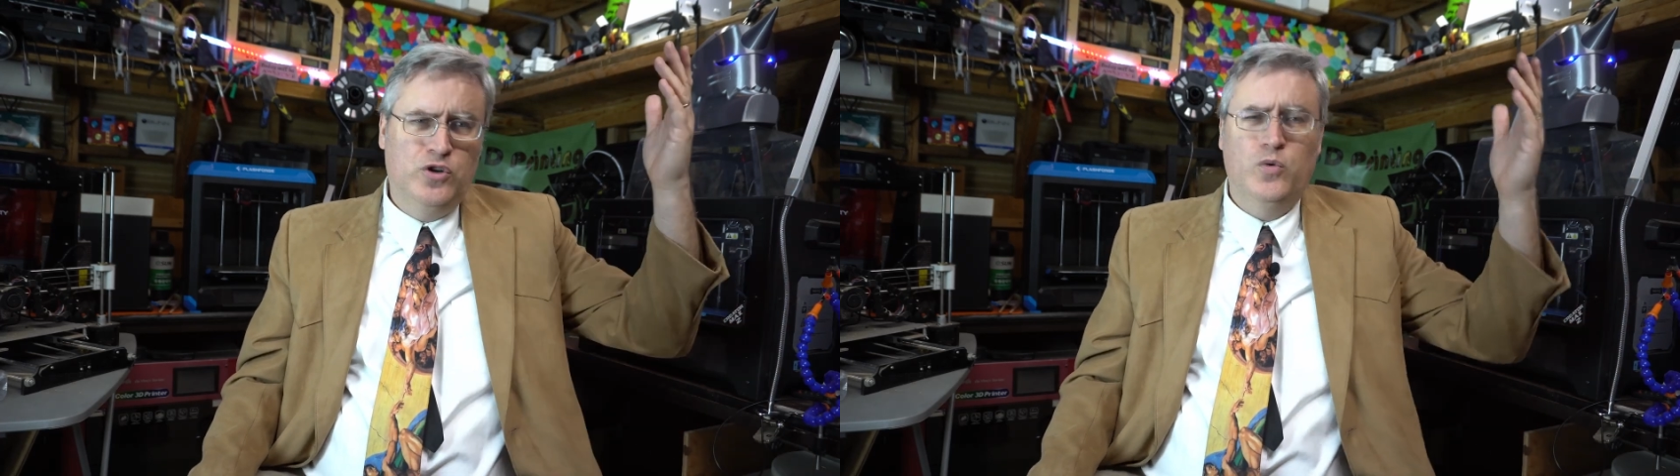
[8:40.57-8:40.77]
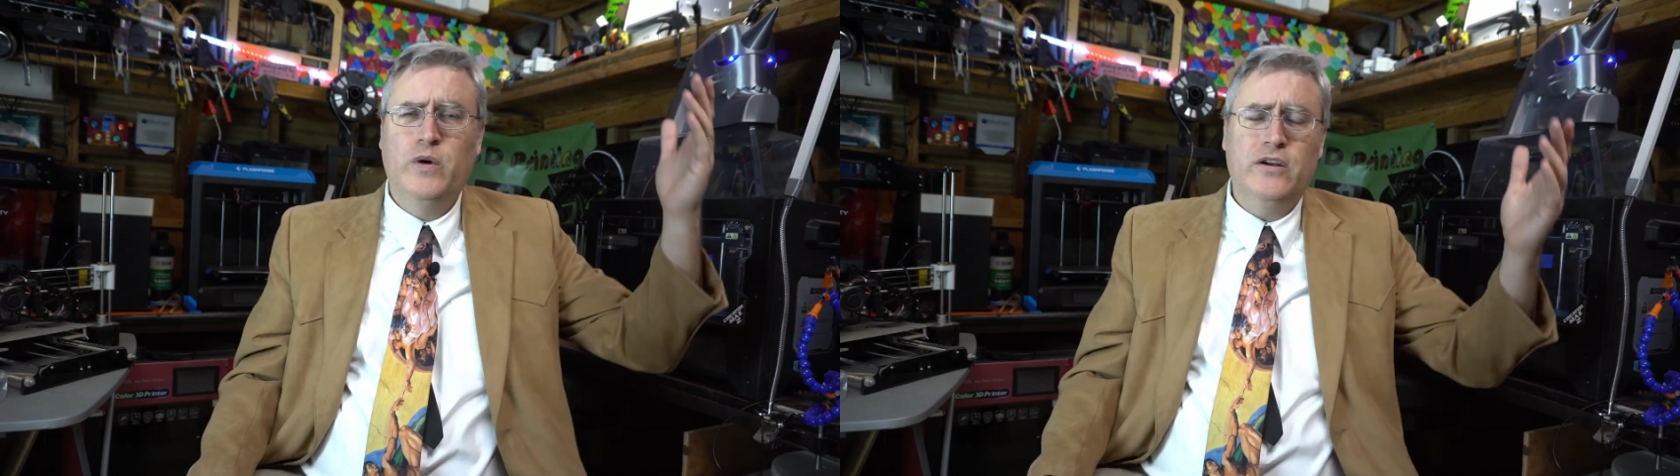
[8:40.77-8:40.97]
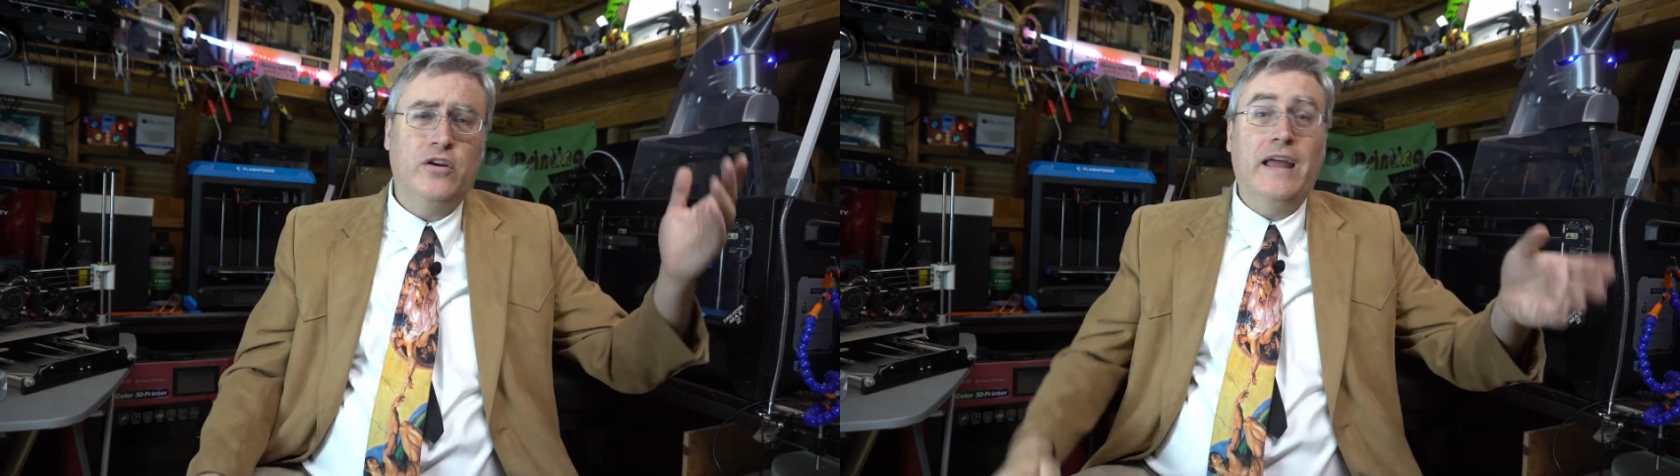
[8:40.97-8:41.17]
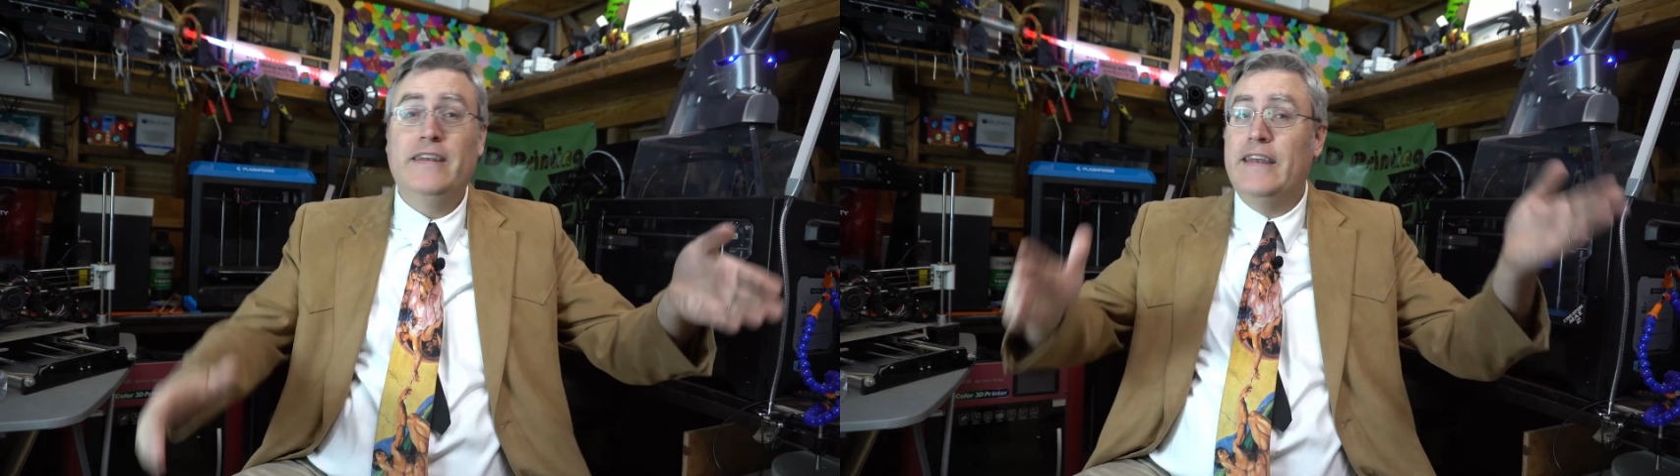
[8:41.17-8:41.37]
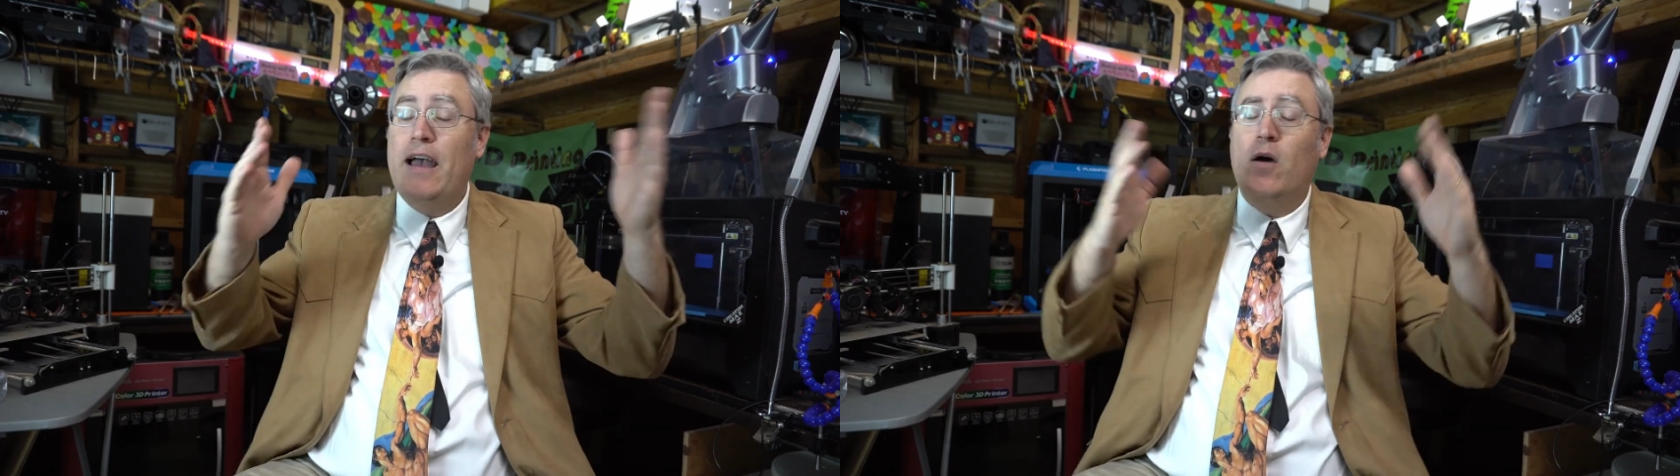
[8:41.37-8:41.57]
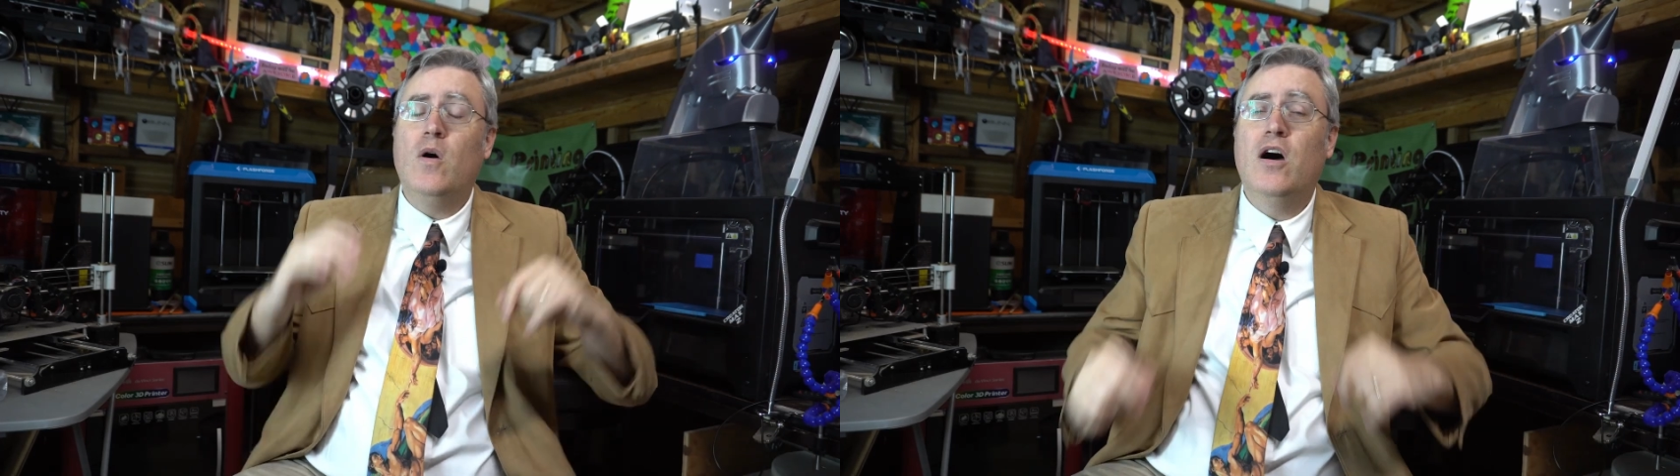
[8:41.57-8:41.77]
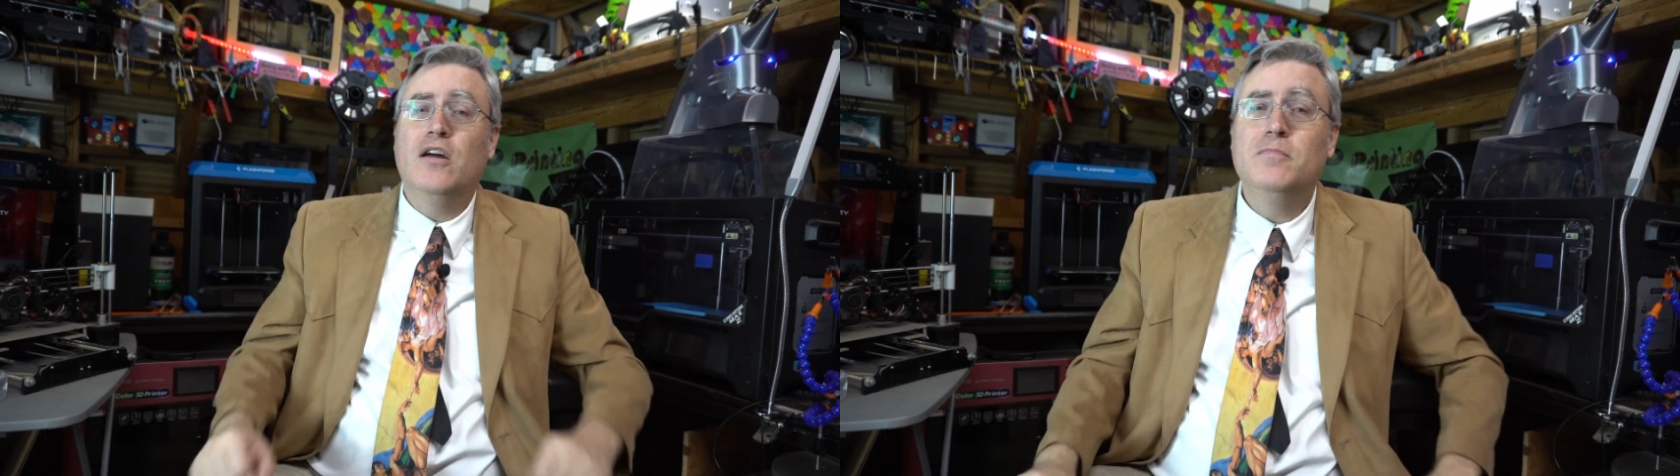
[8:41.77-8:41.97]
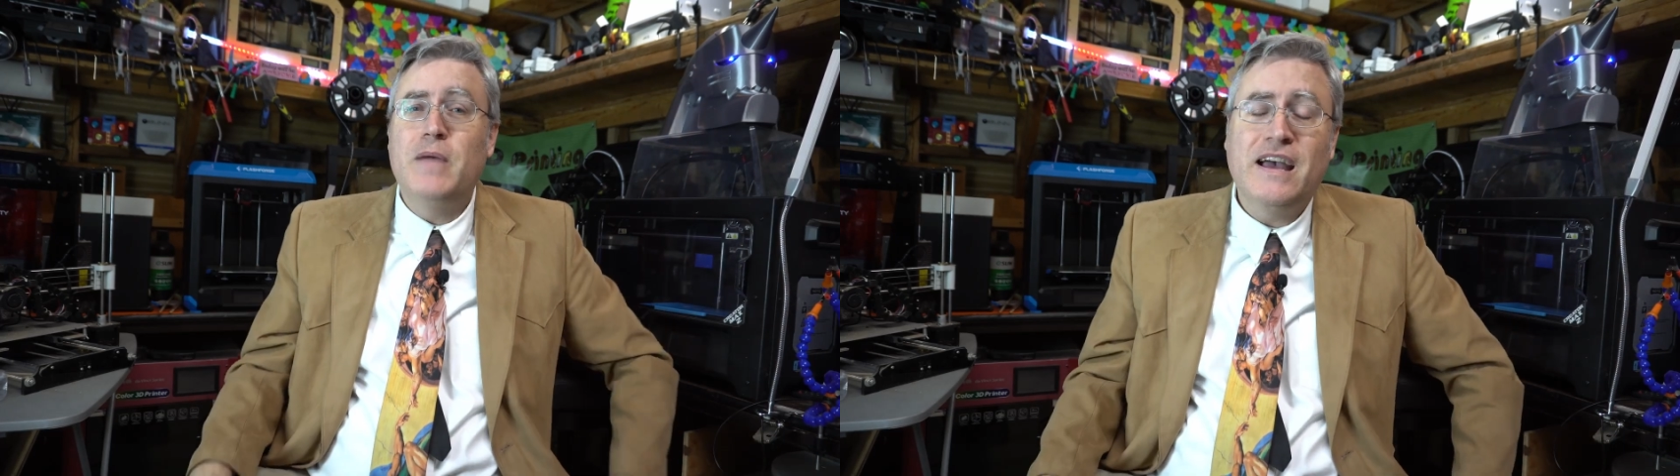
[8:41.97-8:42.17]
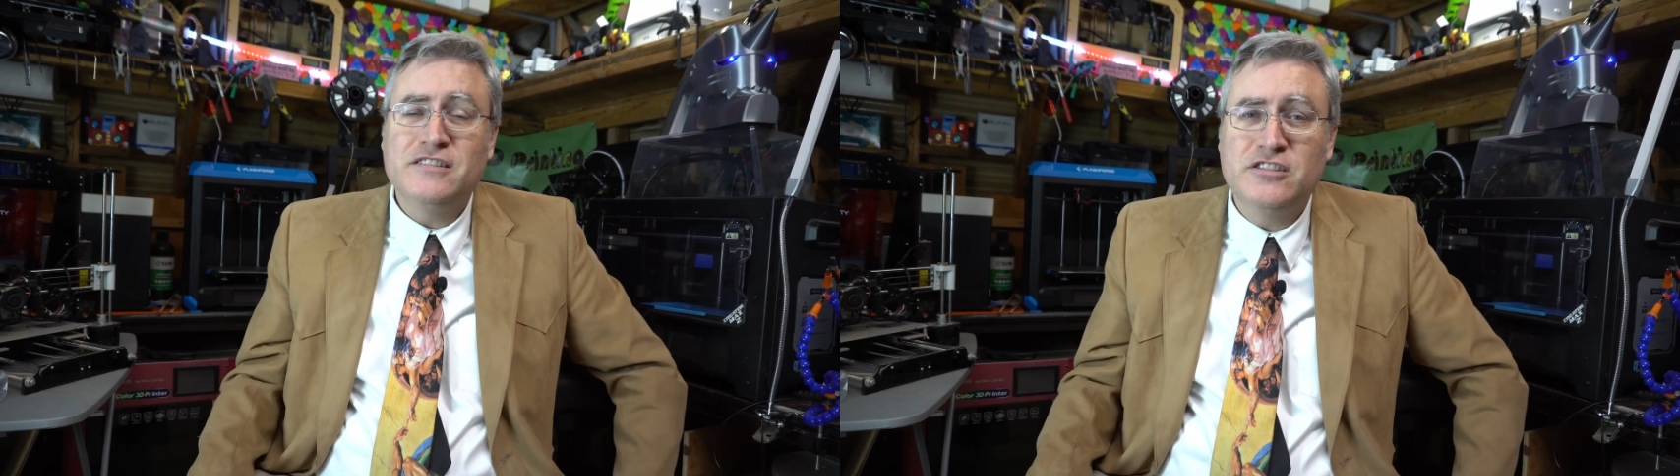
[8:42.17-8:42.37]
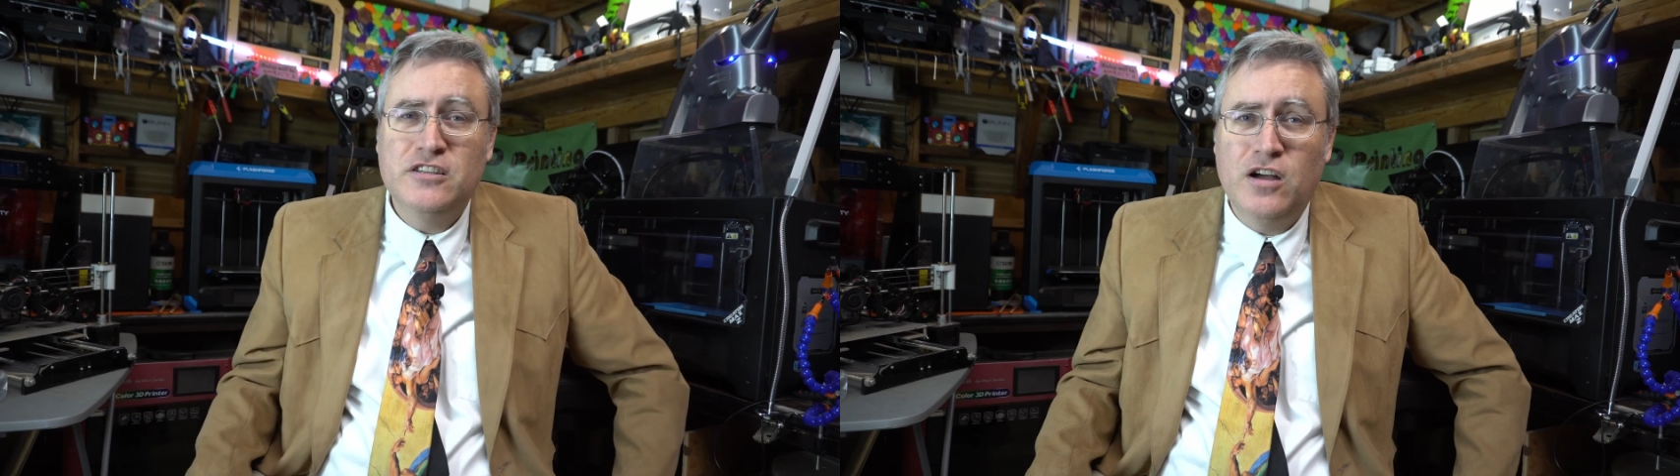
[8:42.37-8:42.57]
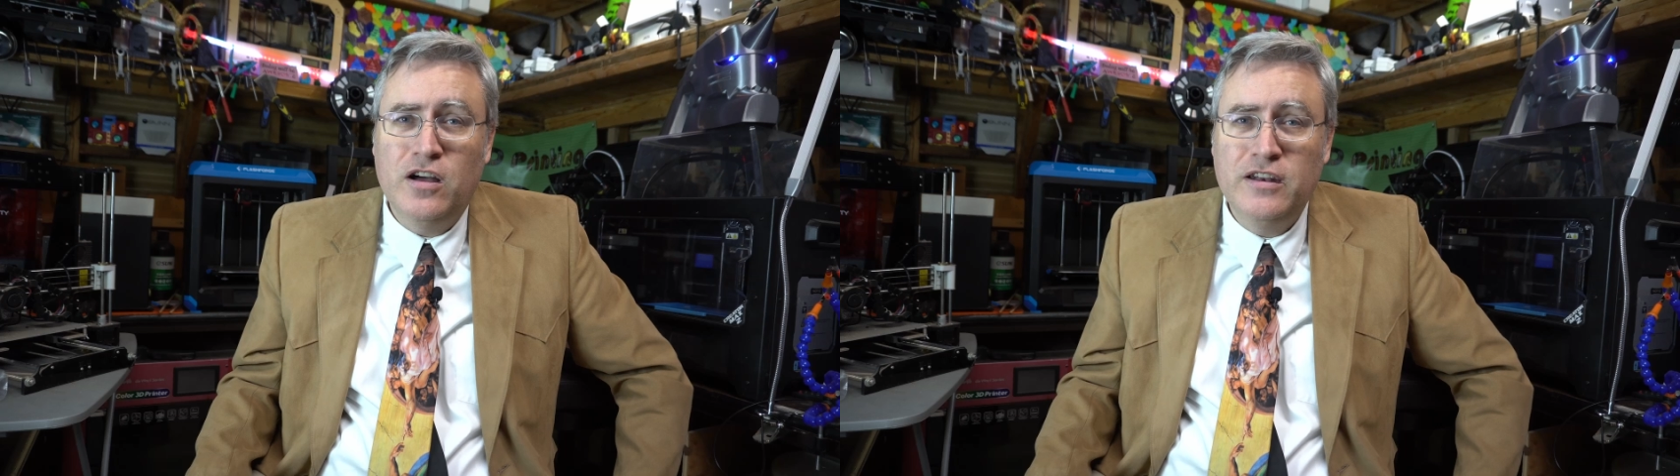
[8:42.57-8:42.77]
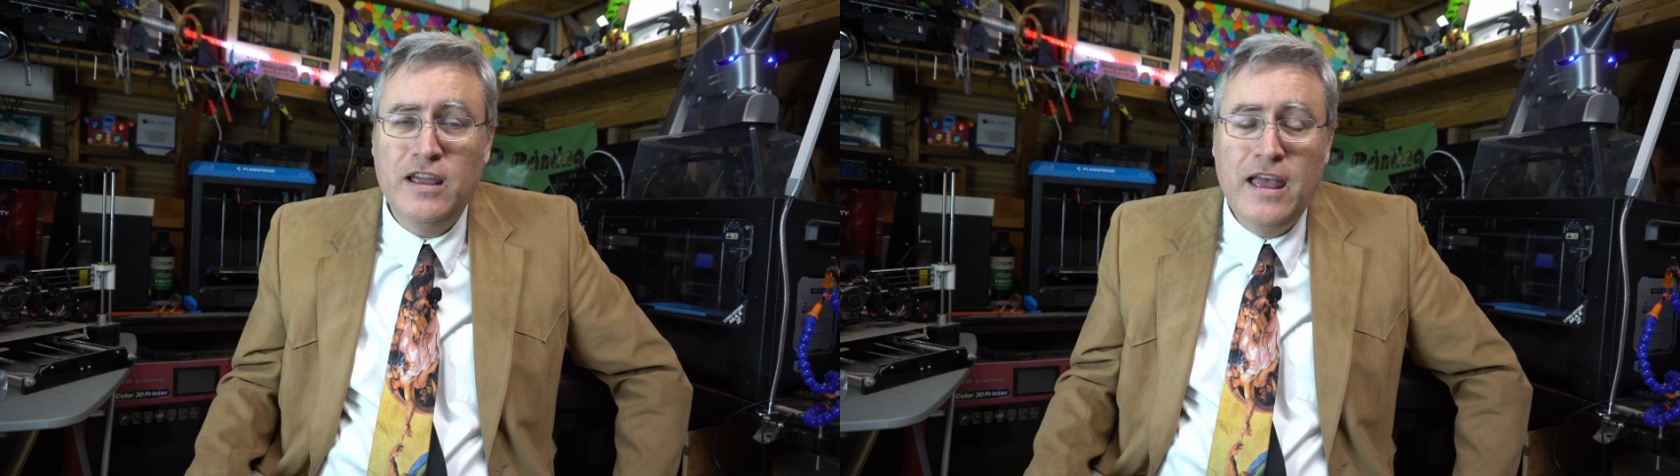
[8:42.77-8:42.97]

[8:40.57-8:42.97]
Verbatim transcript: Twitter, and now on Mastodon.